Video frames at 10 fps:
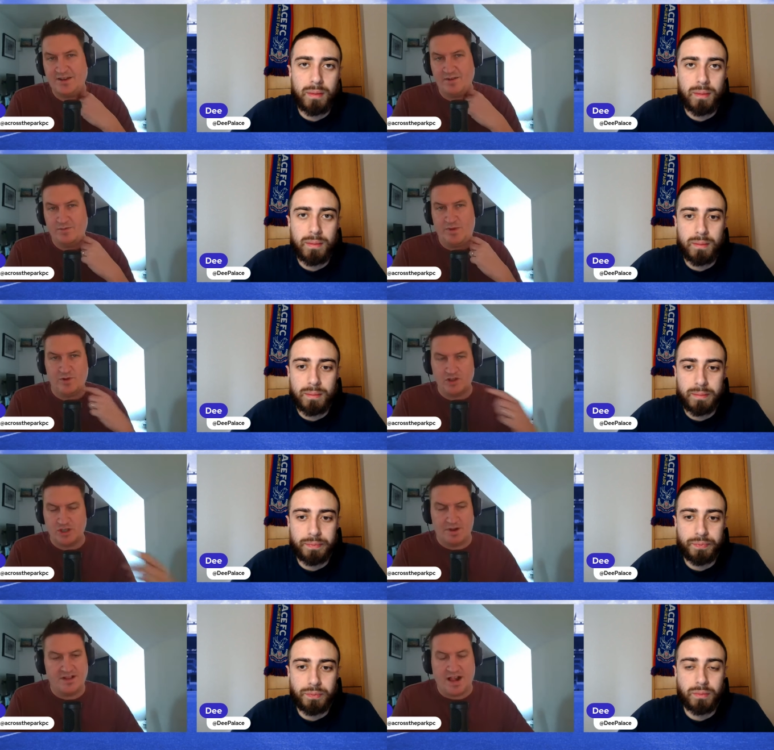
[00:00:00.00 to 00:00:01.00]
Speaker 1: Uh, we've got
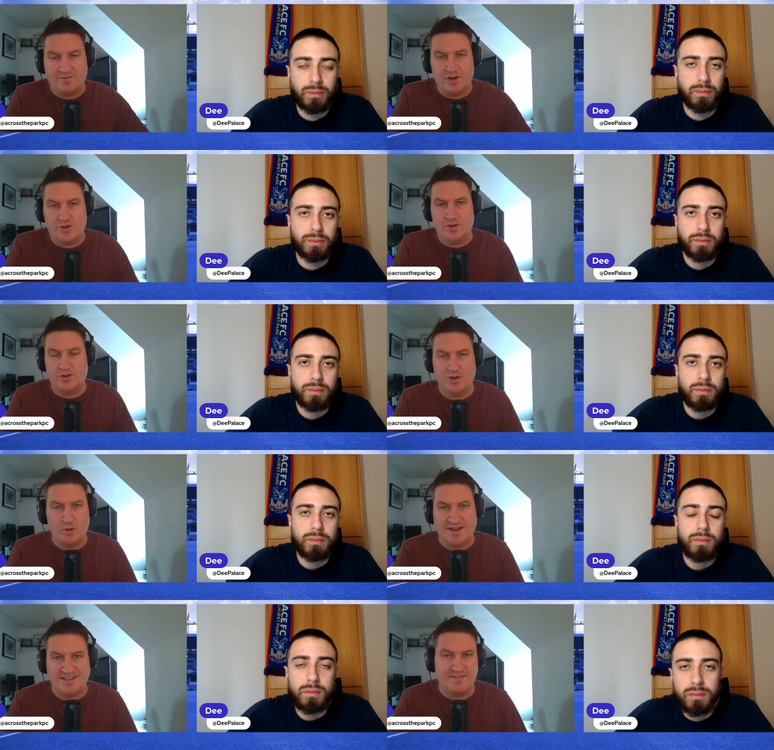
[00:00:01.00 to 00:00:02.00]
Dominic Calvert-Lewin, who, who,
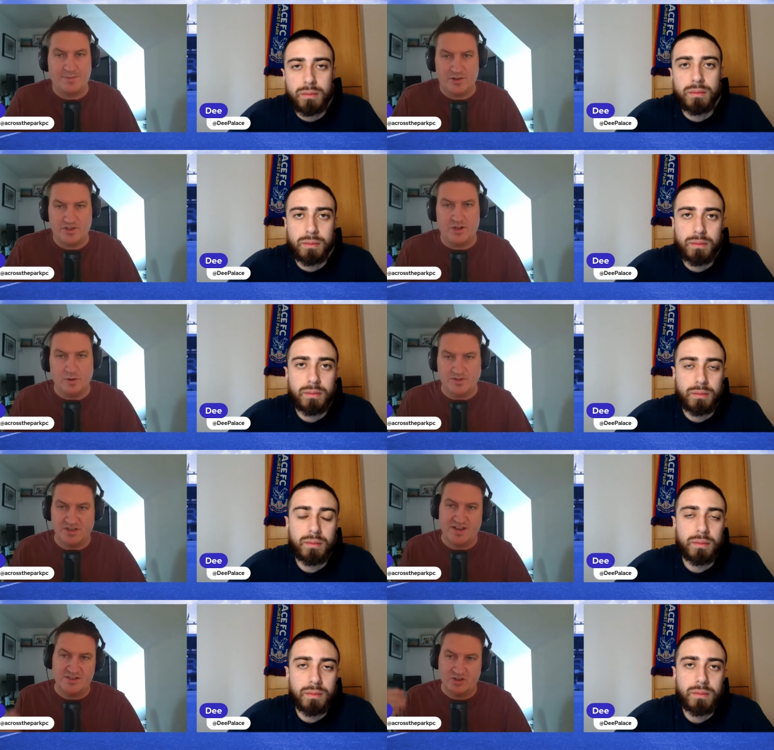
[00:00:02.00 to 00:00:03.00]
as everybody knows, is,
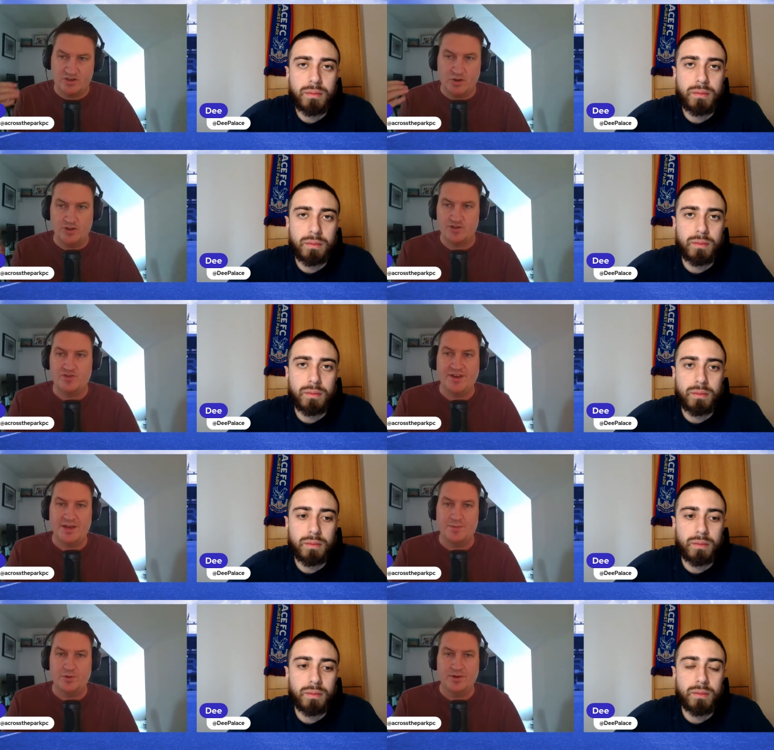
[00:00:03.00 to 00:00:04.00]
is a good striker,
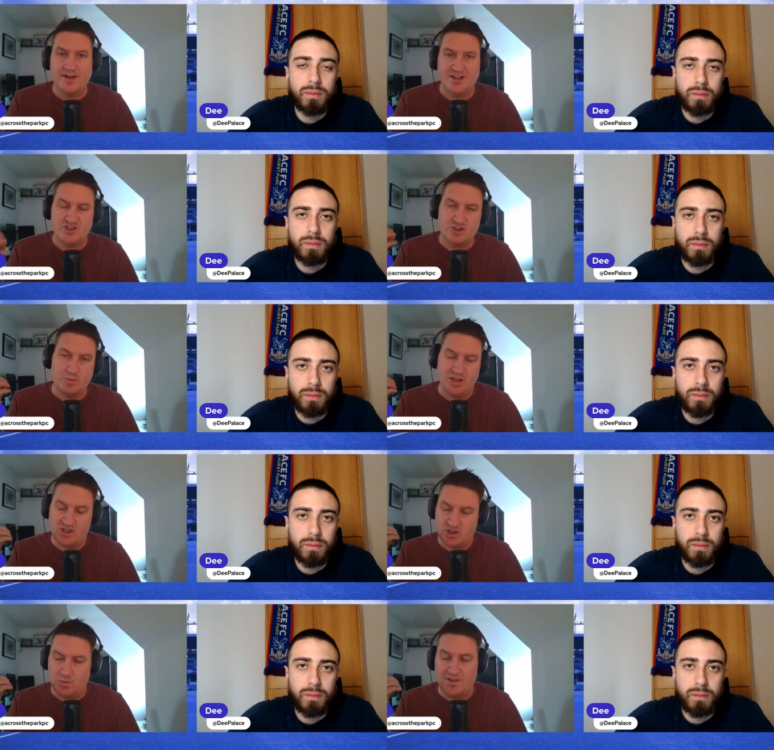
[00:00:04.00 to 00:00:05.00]
but it's some, he's
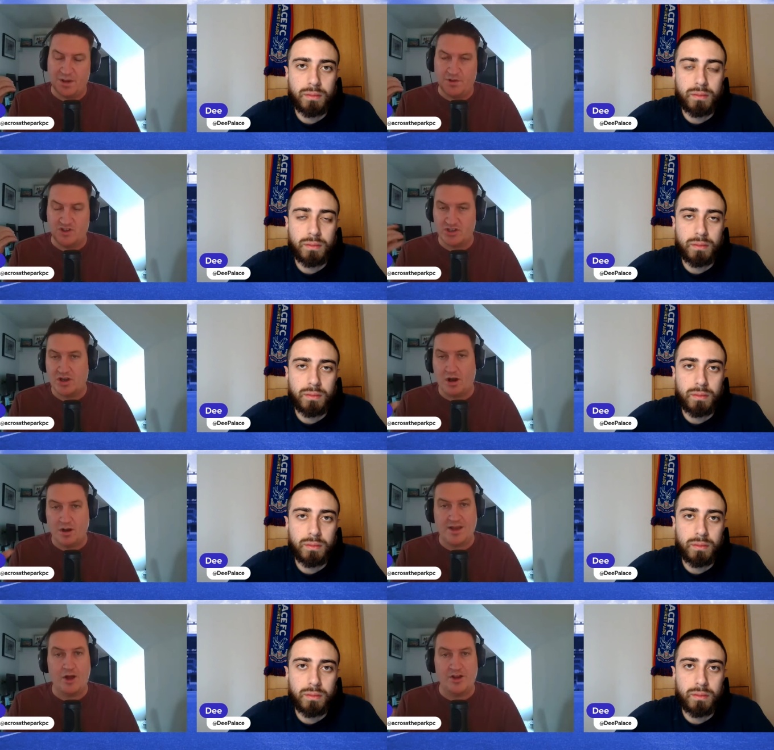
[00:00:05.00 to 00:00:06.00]
someone that we just can't
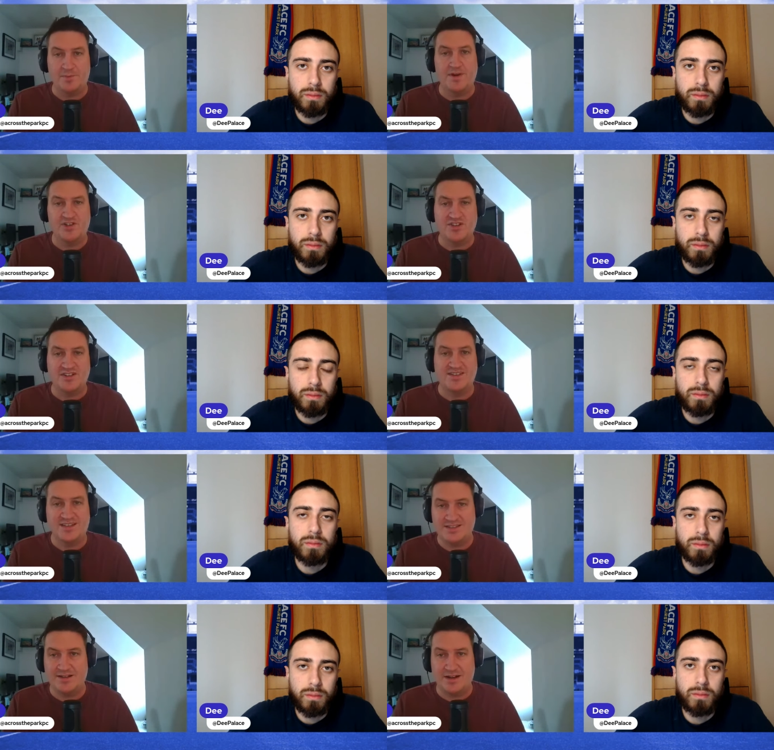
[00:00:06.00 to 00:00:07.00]
get on the pitch
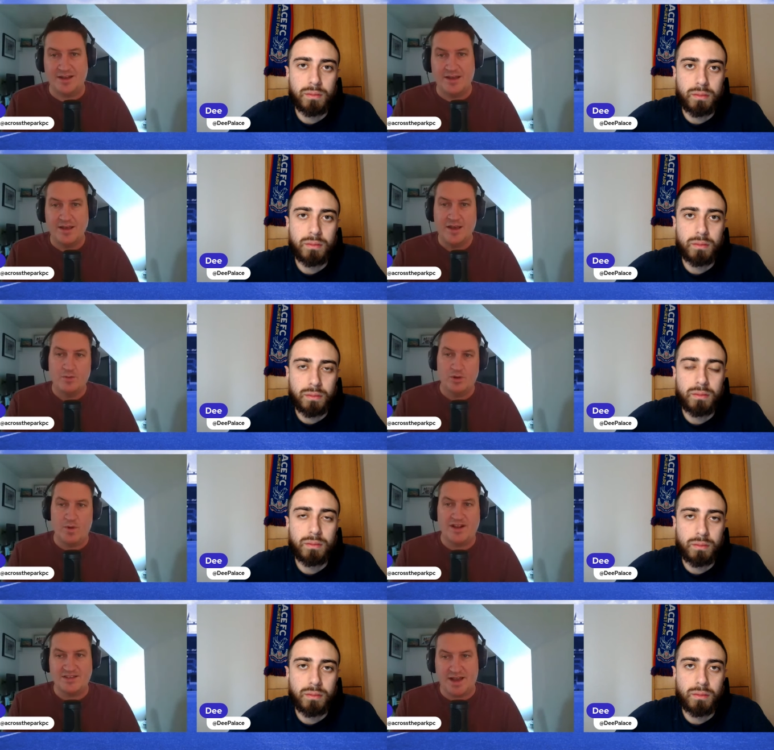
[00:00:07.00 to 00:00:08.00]
consistently. We went
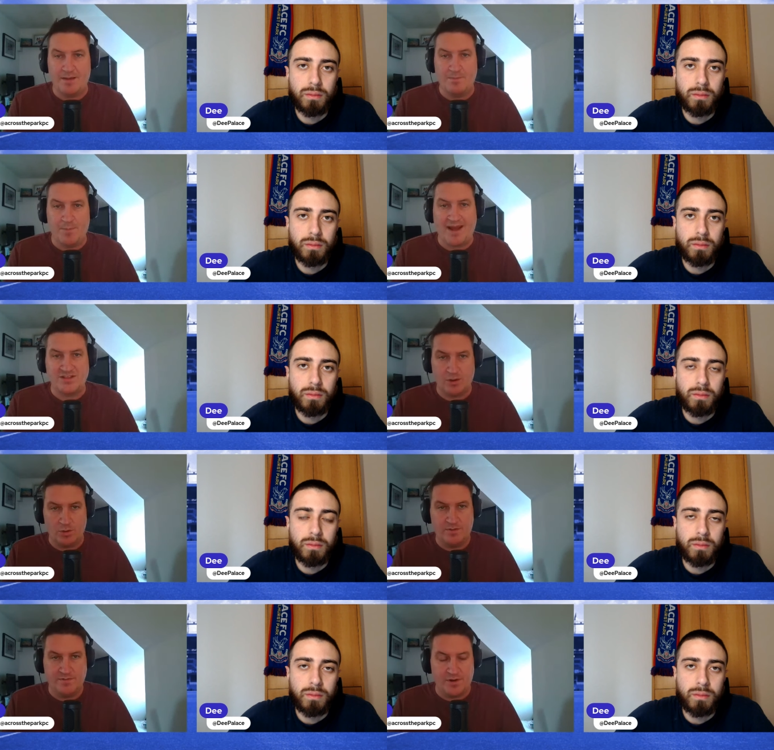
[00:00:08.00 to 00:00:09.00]
and signed Beto
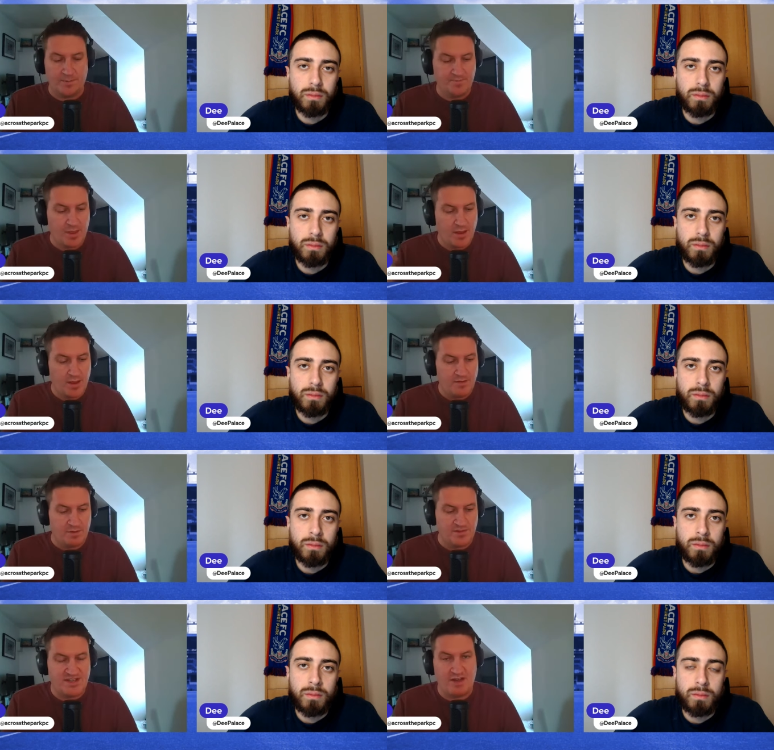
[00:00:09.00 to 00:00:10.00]
from from
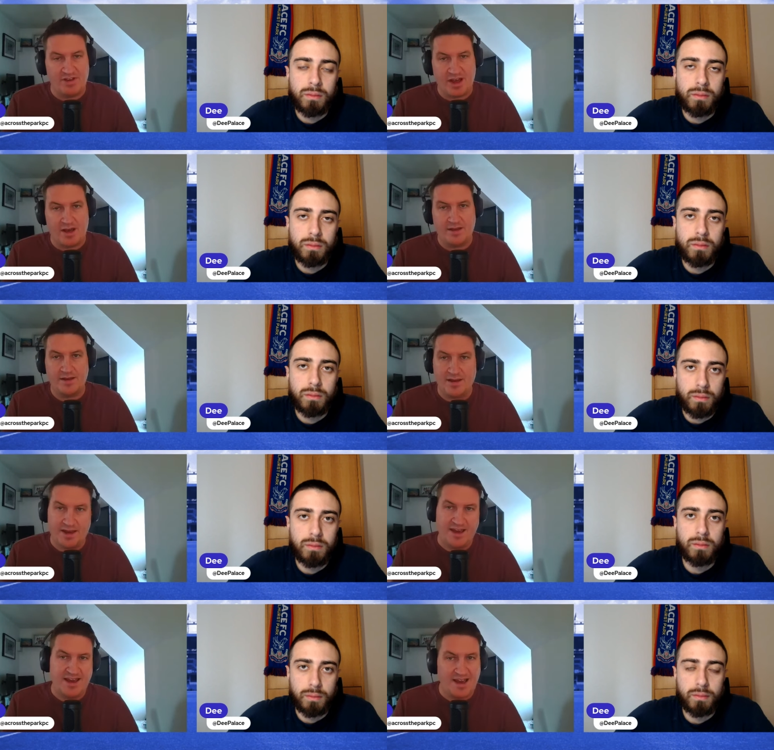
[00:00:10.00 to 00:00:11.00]
Serie A.
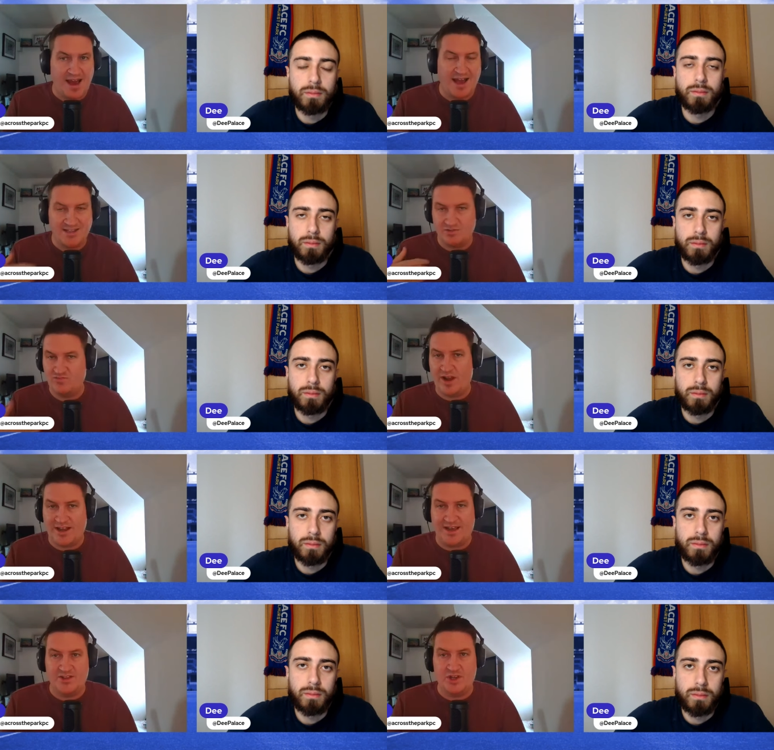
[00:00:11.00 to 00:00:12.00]
He hasn't really
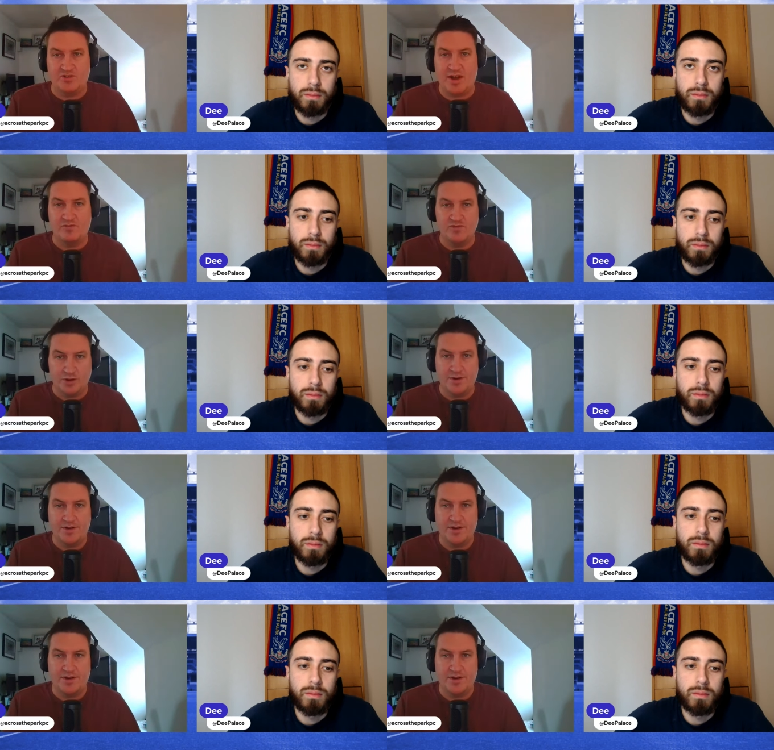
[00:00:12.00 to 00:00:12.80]
hit the ground running.